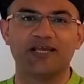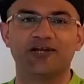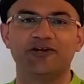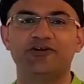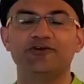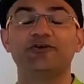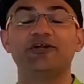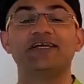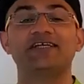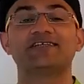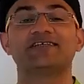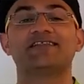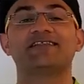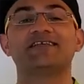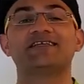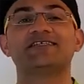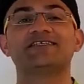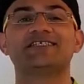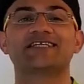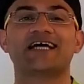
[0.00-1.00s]
During
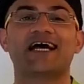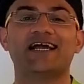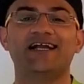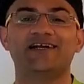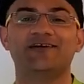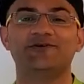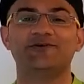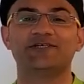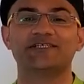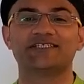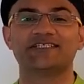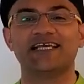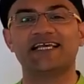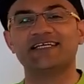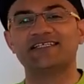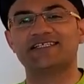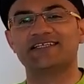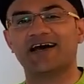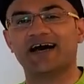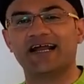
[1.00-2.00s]
Sati's childhood,
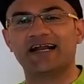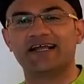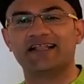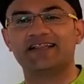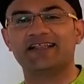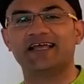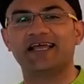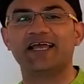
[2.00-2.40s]
sage Narad